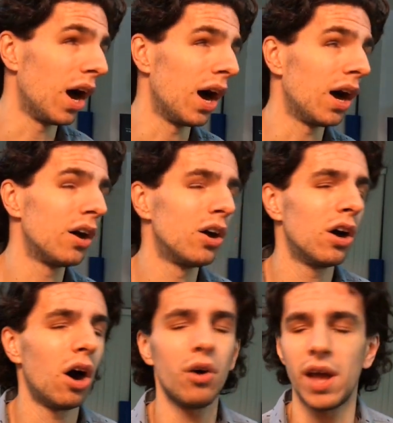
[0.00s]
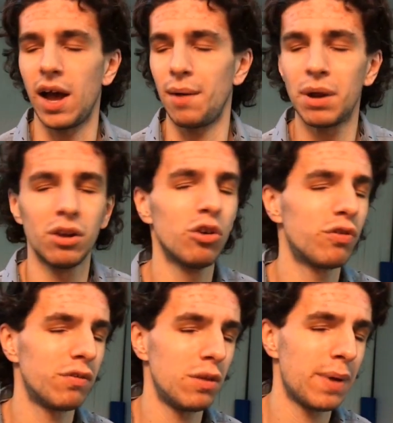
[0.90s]
Uh, oh yeah, I'm gonna
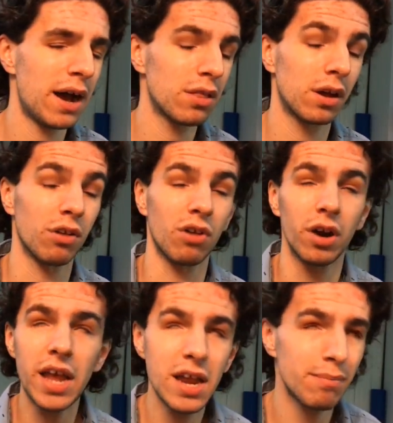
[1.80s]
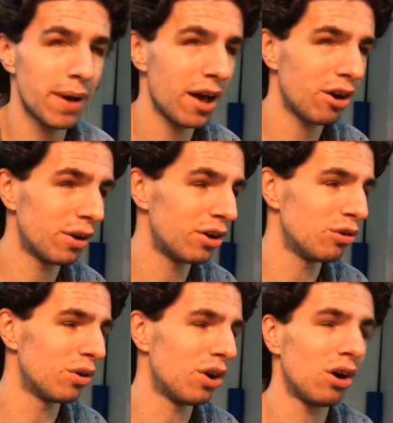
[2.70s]
lose 50 pounds, I'm gonna start eating better, I'm
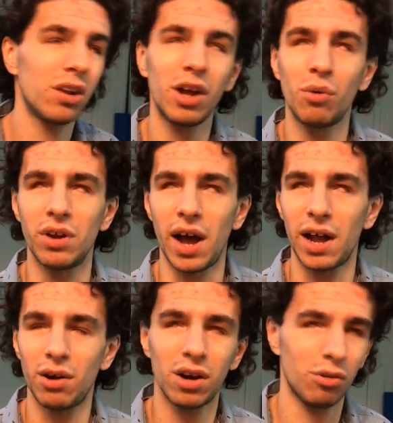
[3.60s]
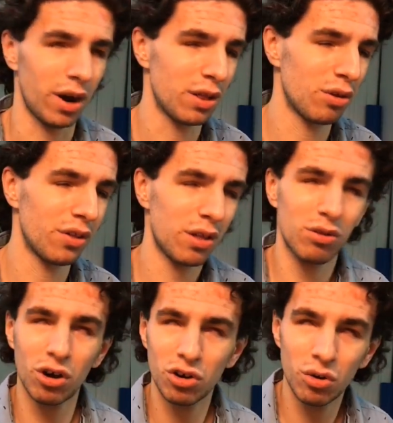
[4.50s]
gonna do an all liquid diet. Well, great. So they
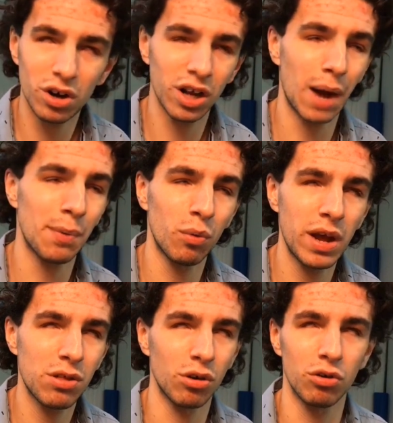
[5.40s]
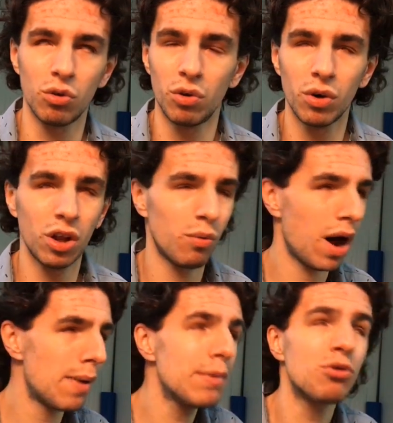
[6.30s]
start doing it a couple weeks, they're doing really
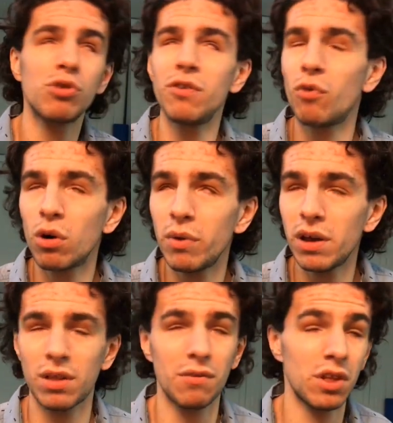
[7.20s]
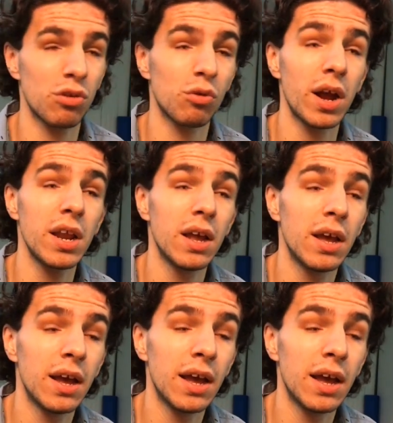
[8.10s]
well. Maybe three, four weeks, everything's great.